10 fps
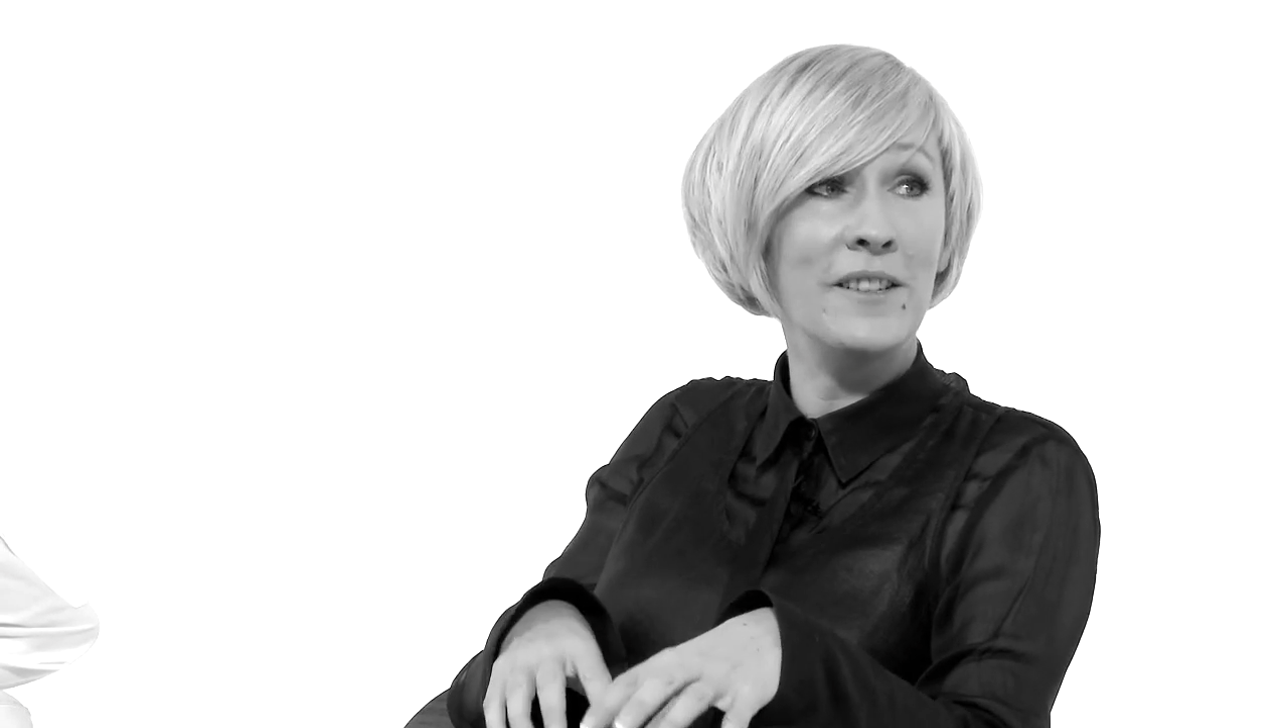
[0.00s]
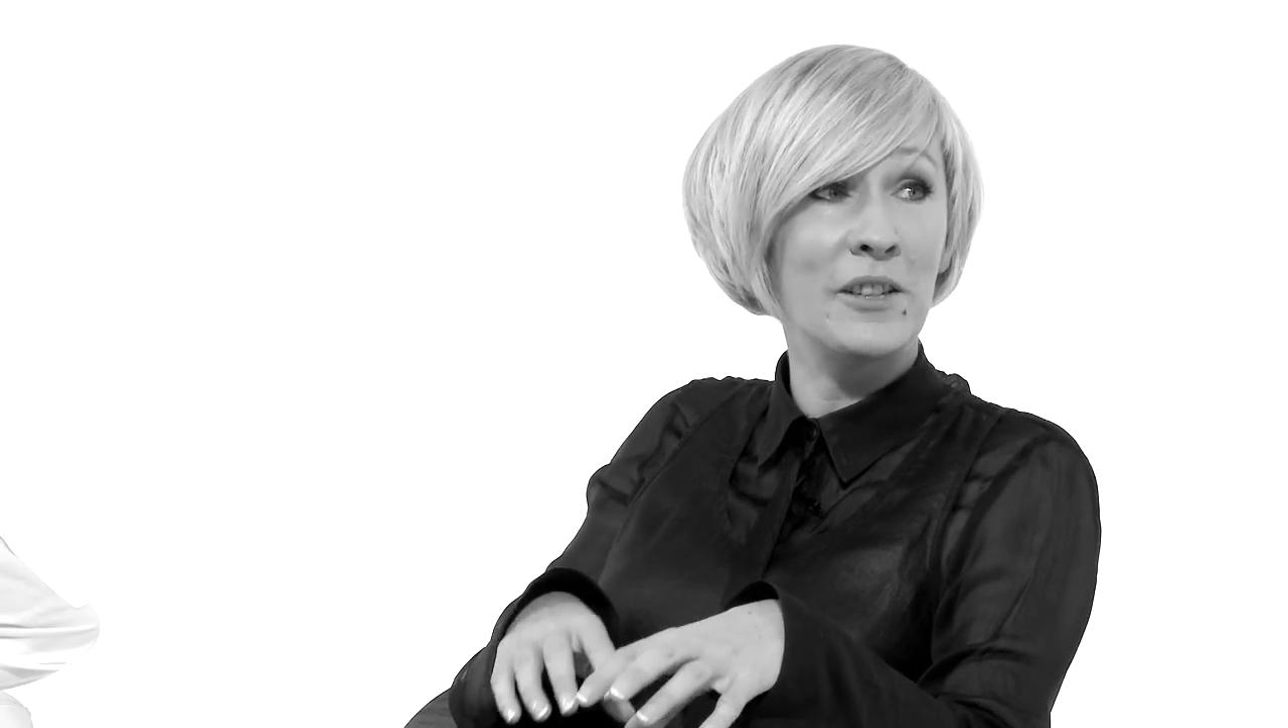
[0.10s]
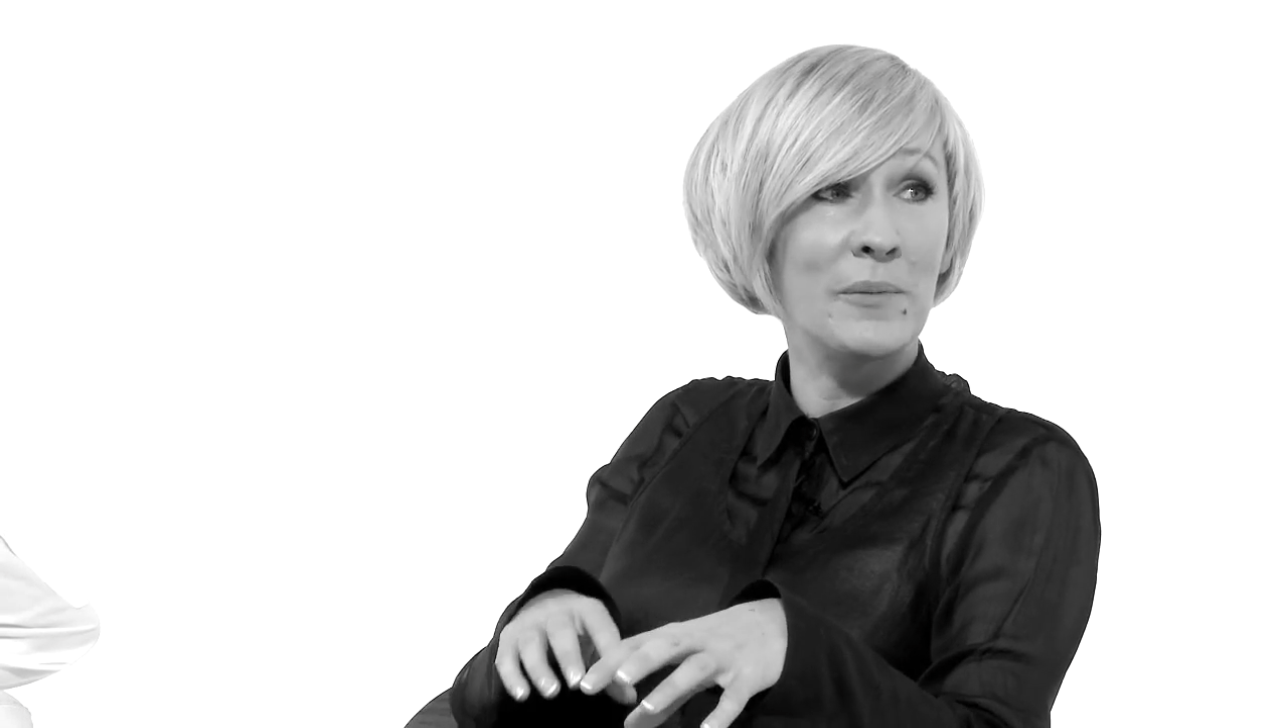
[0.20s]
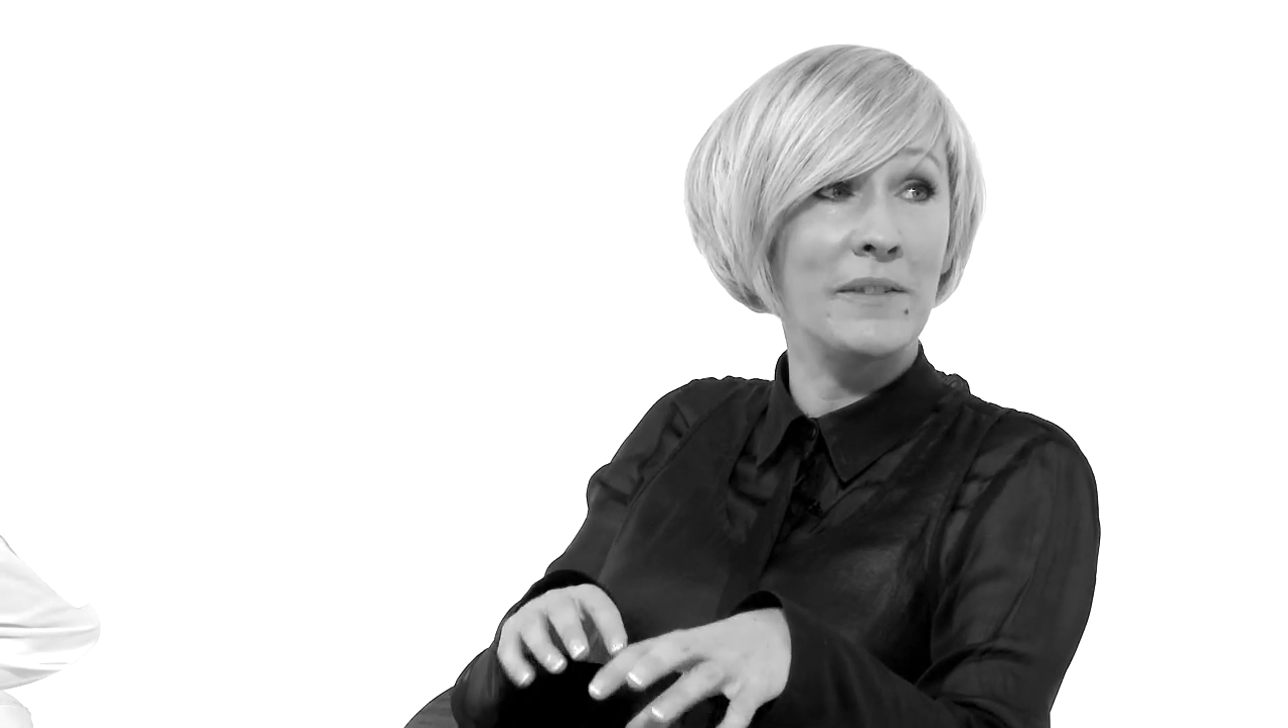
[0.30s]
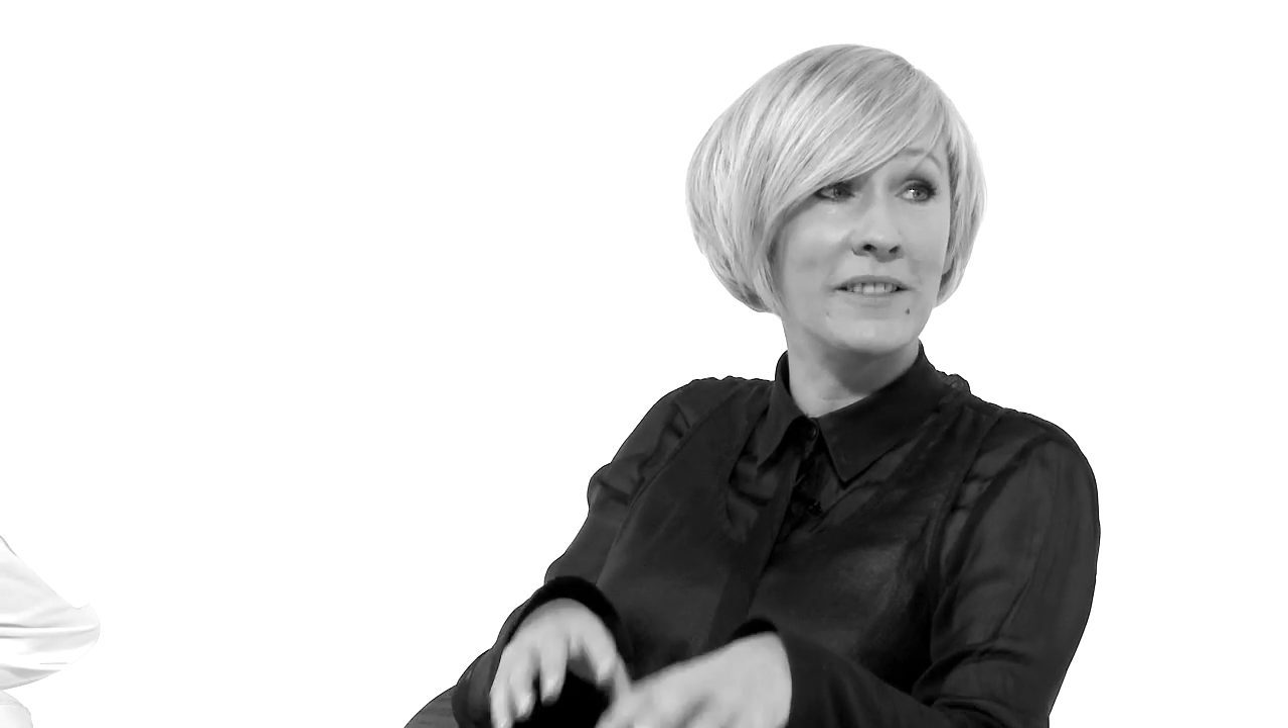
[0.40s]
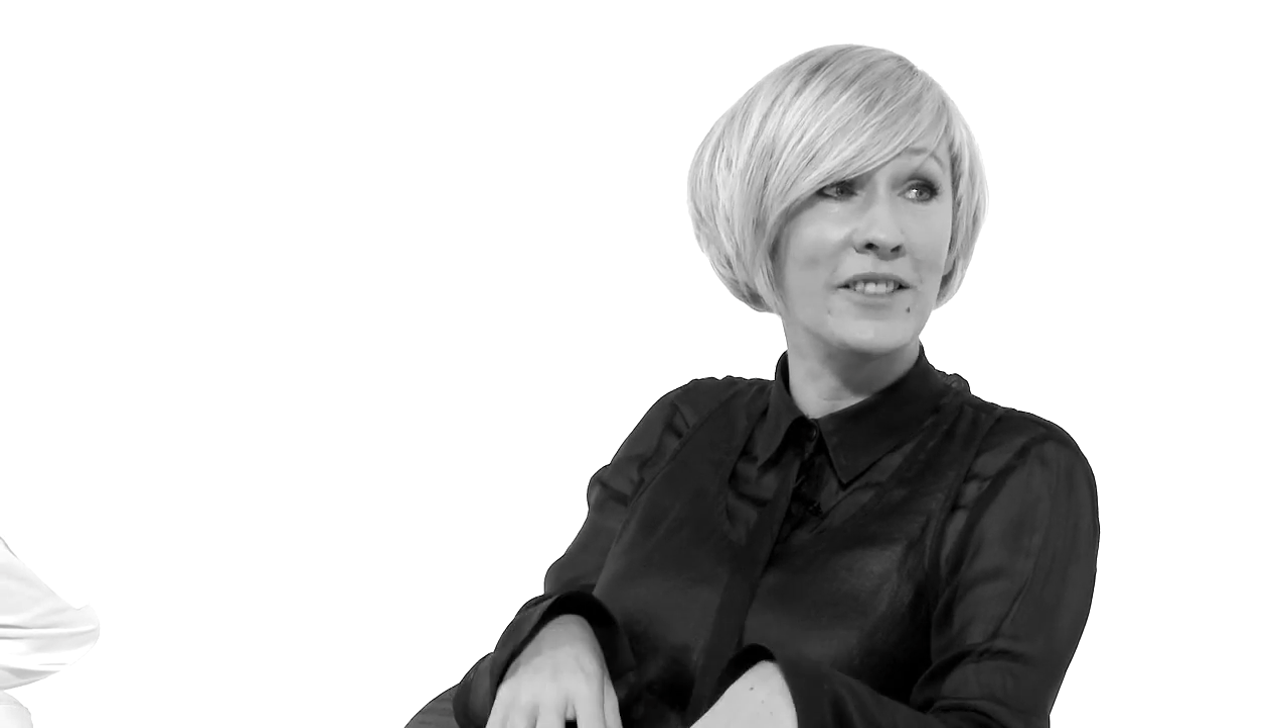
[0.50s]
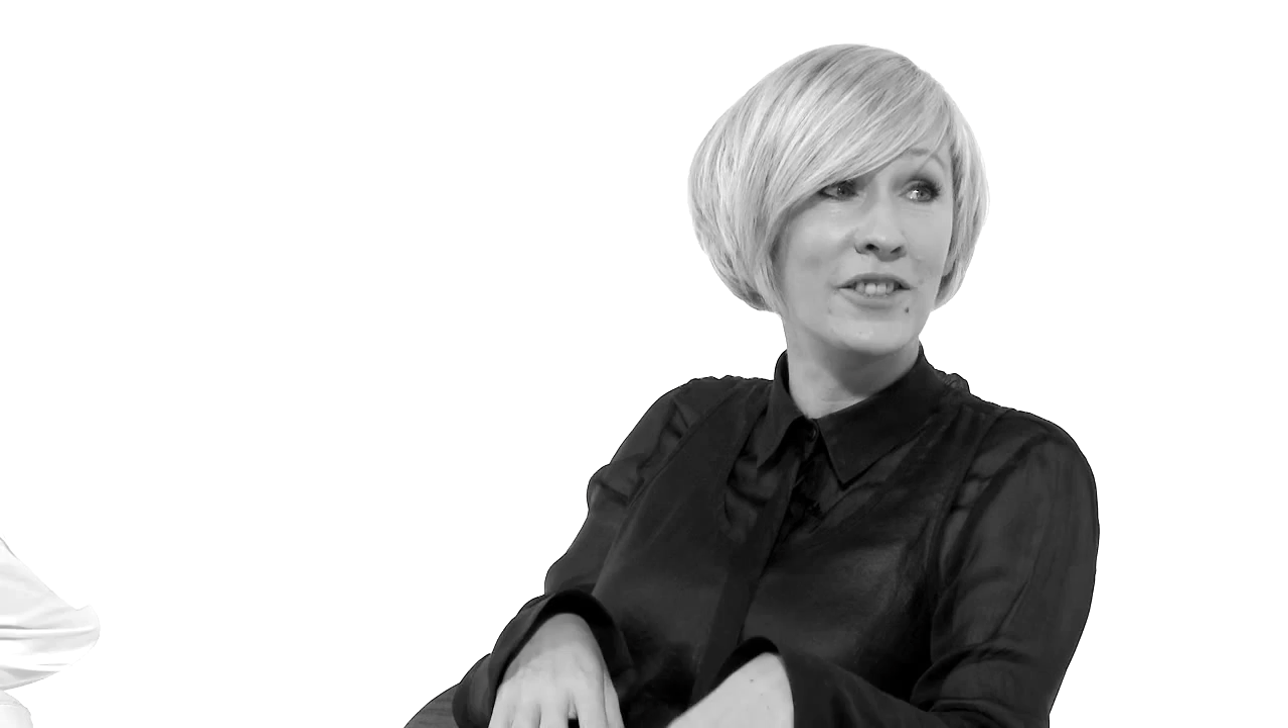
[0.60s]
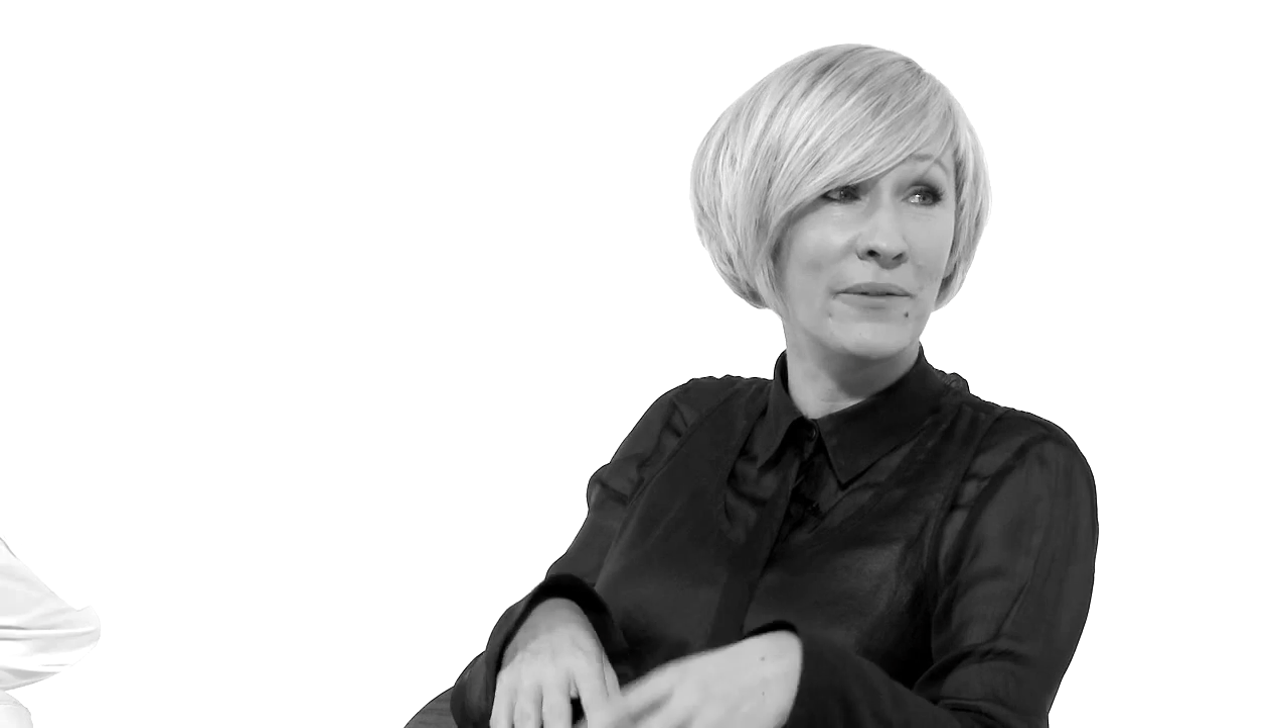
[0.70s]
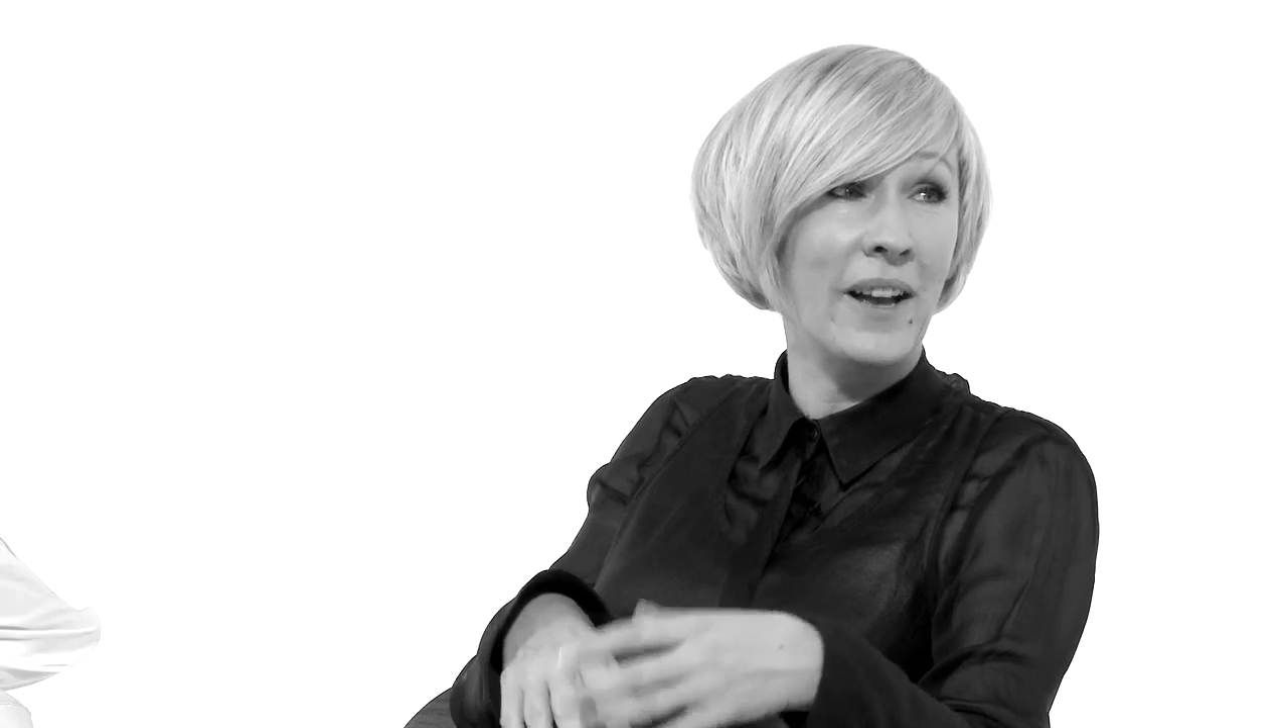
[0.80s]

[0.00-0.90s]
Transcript: and experiences you've